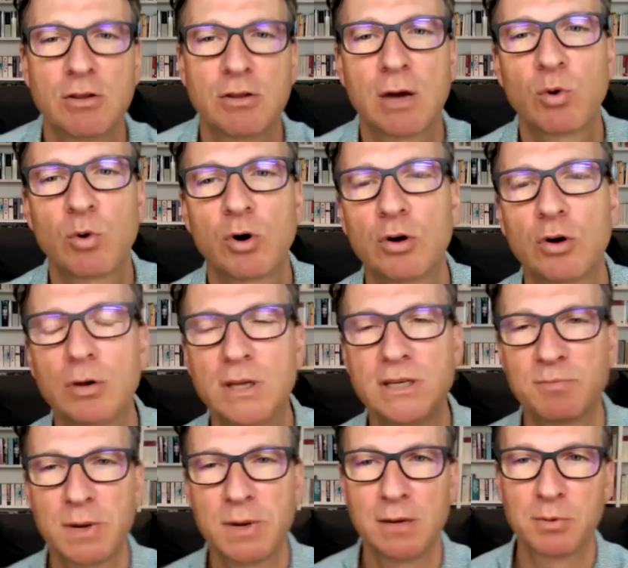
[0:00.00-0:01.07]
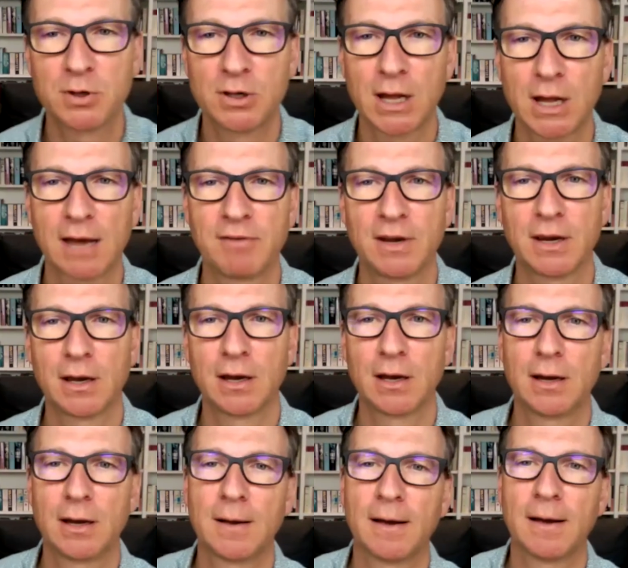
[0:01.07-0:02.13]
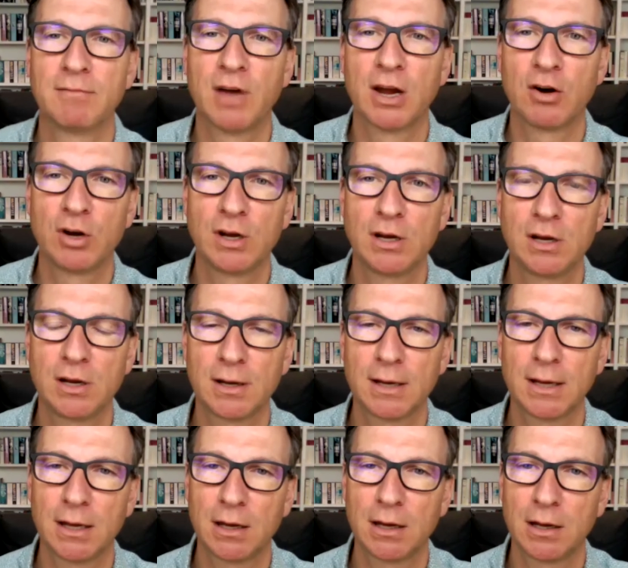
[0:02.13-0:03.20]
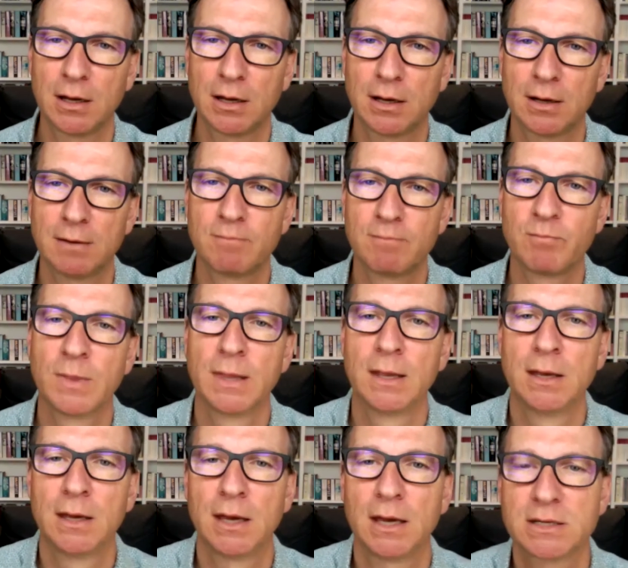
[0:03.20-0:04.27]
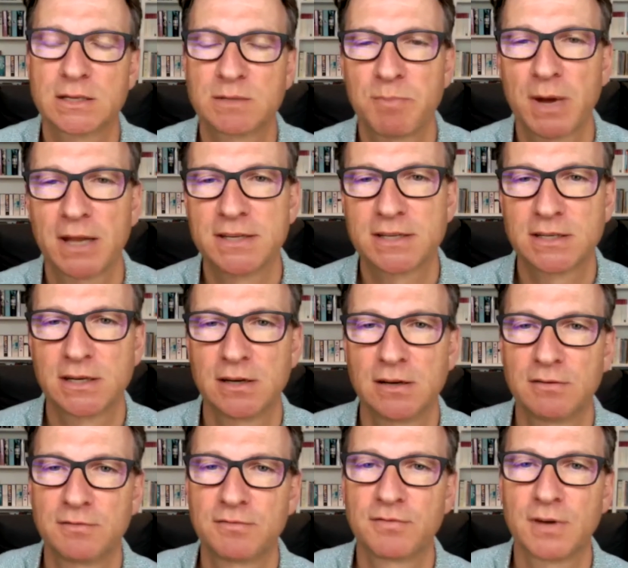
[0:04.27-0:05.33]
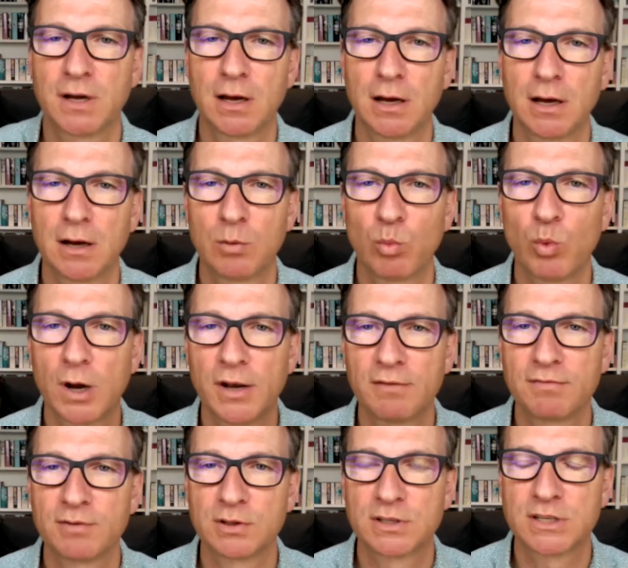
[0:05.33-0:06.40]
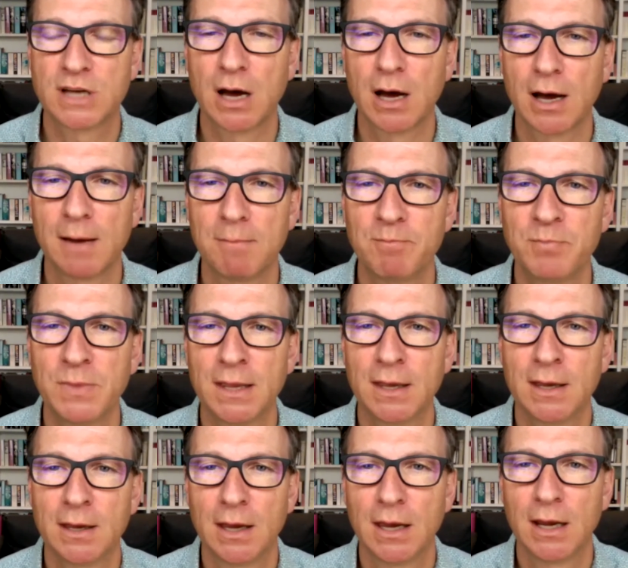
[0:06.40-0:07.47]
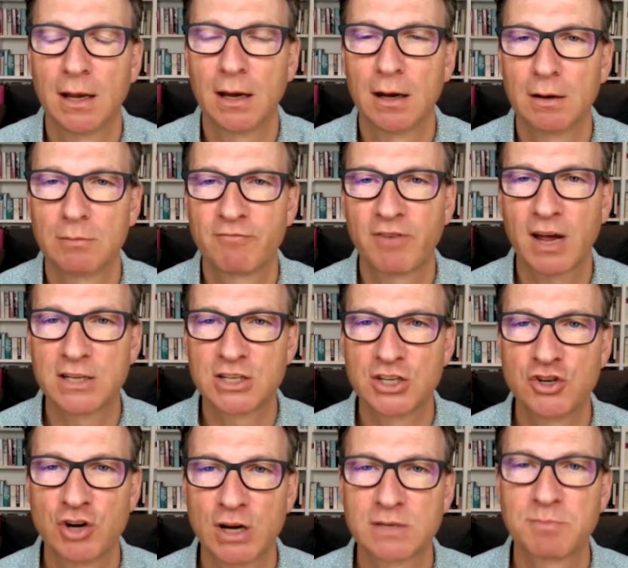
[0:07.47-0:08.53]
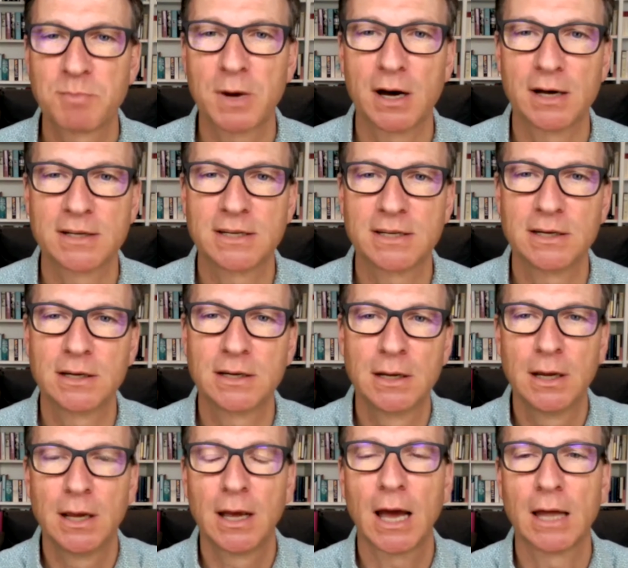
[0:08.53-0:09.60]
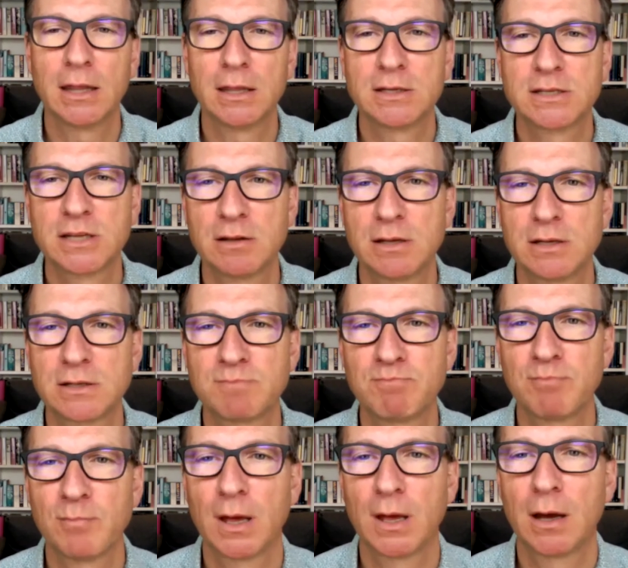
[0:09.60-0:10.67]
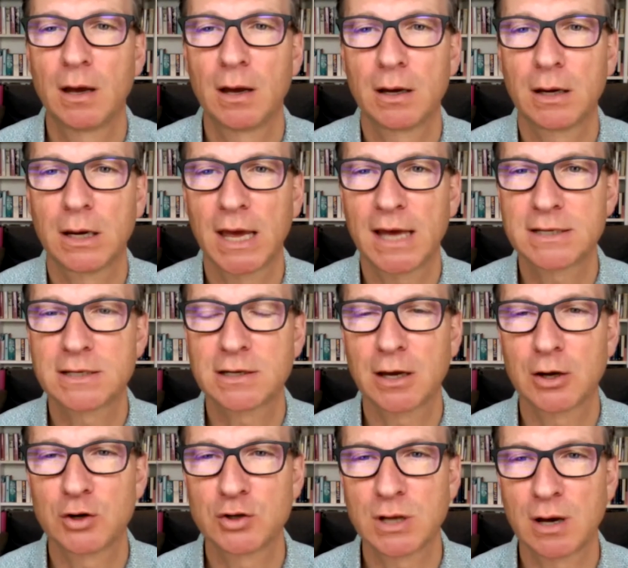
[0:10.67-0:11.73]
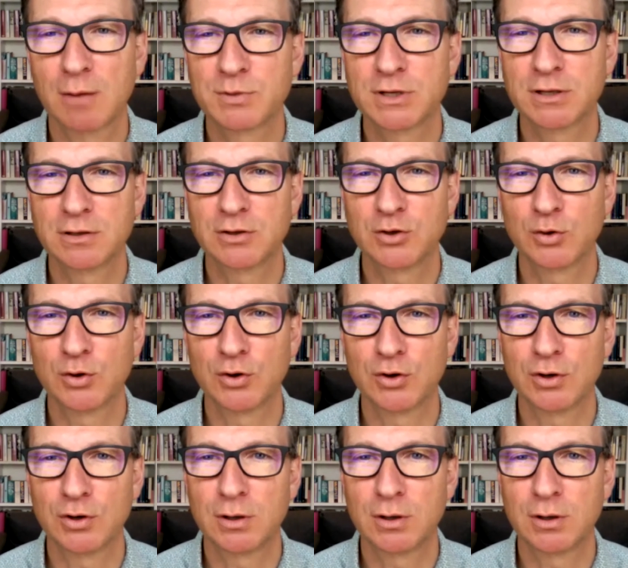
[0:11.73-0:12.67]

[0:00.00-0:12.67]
were all these people having a very expensive, wonderful time in a fancy dress party. And so this guest goes up to the door,